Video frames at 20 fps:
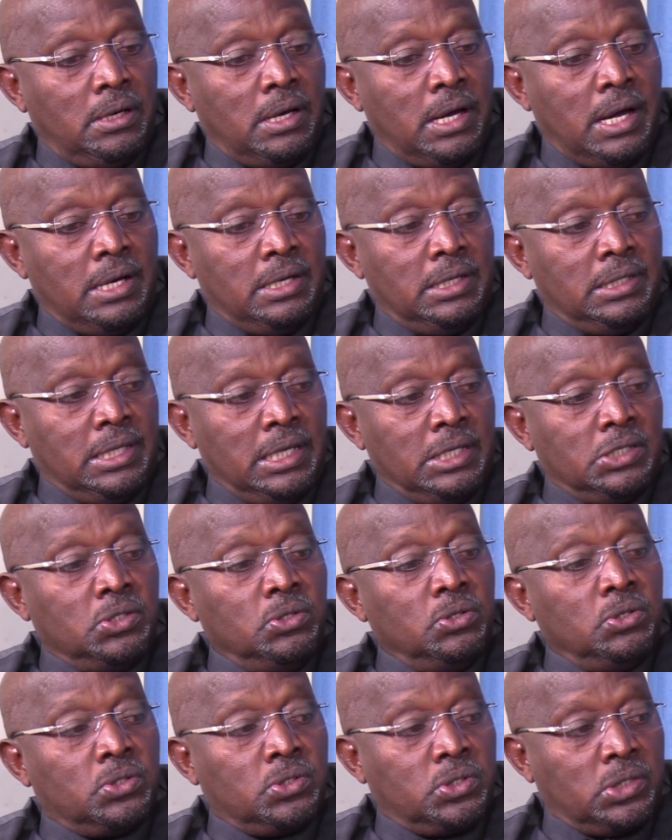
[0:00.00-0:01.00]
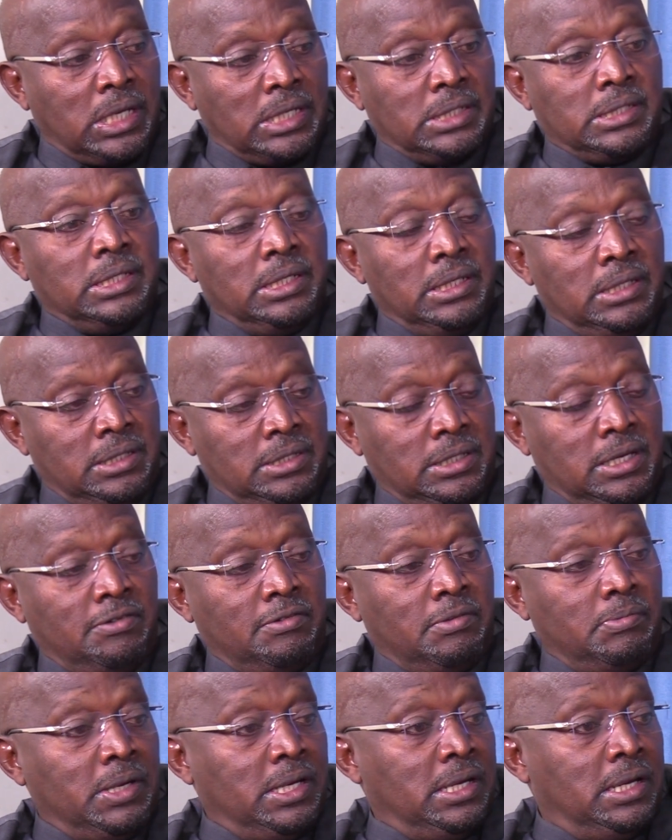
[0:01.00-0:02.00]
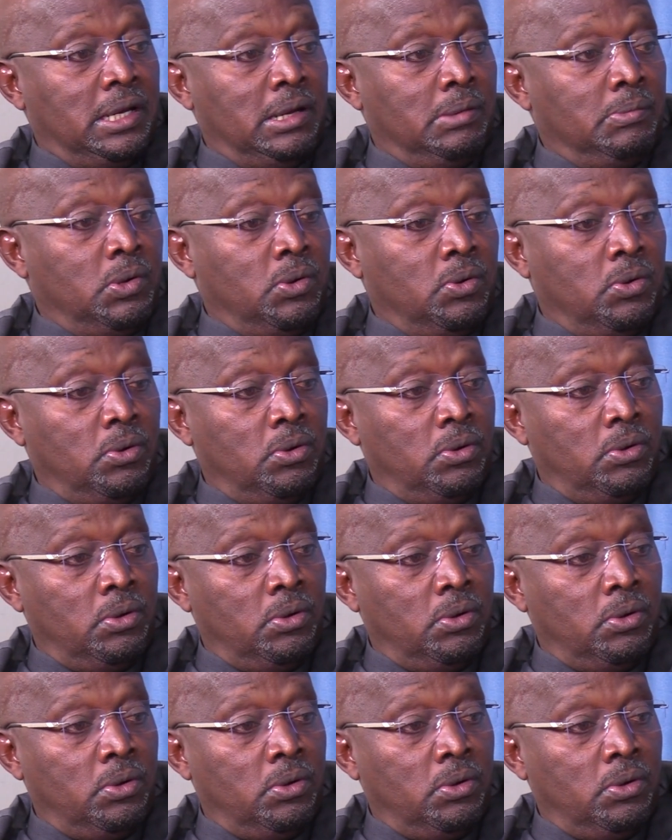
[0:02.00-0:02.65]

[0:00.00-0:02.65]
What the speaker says: And there is no trust in this government anymore.